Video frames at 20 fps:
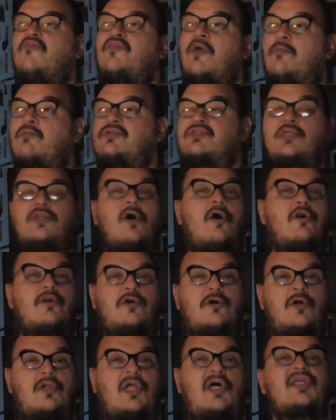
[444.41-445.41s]
There was an
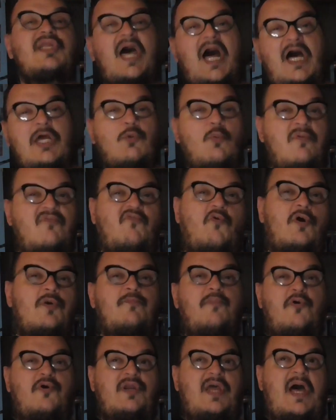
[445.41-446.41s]
article on how to
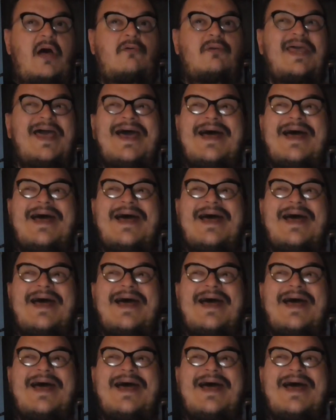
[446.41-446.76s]
avoid burnout.